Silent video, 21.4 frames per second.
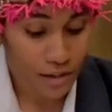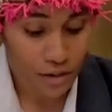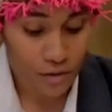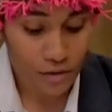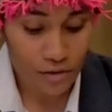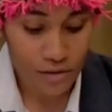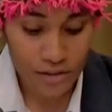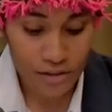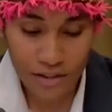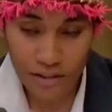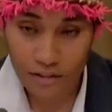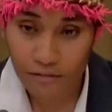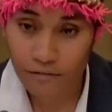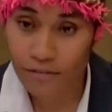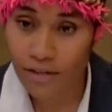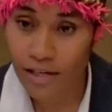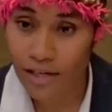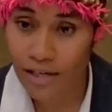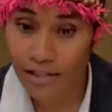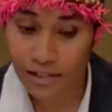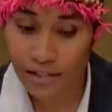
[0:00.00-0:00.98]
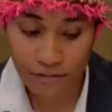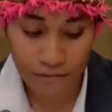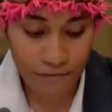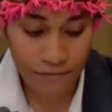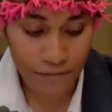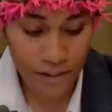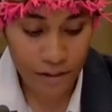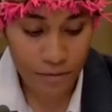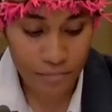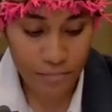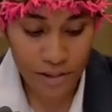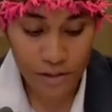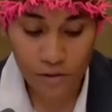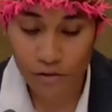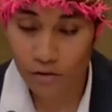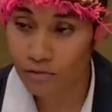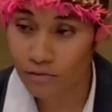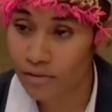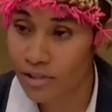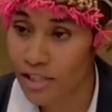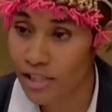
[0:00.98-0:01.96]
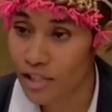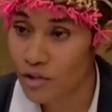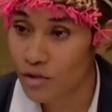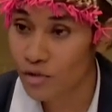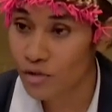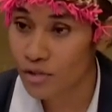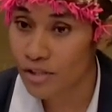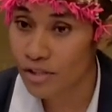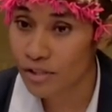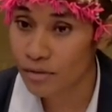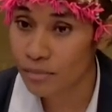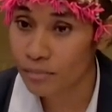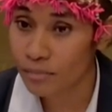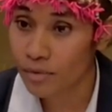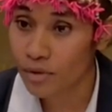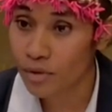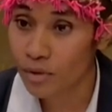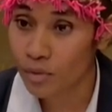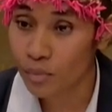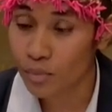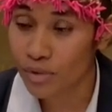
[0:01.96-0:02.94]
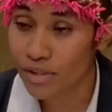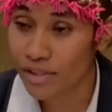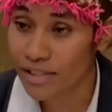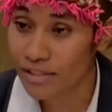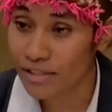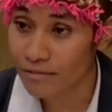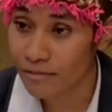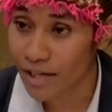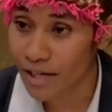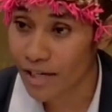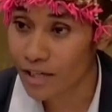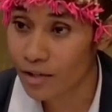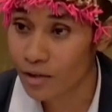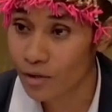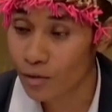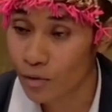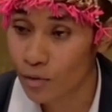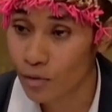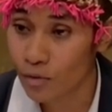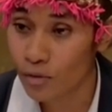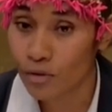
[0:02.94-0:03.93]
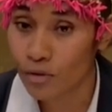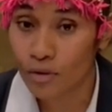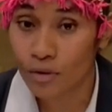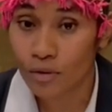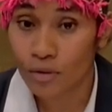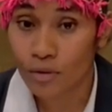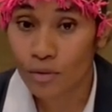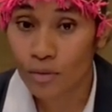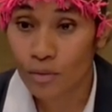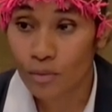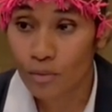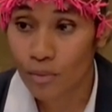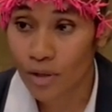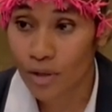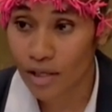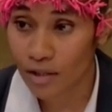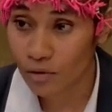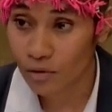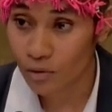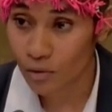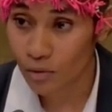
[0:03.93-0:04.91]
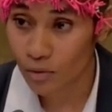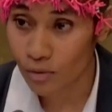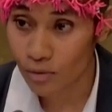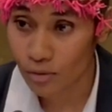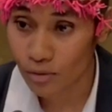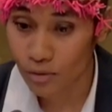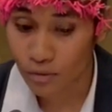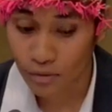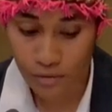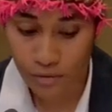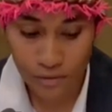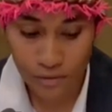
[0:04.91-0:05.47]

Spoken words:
to safeguard the fundamental relationship with the divine law, Warato'o,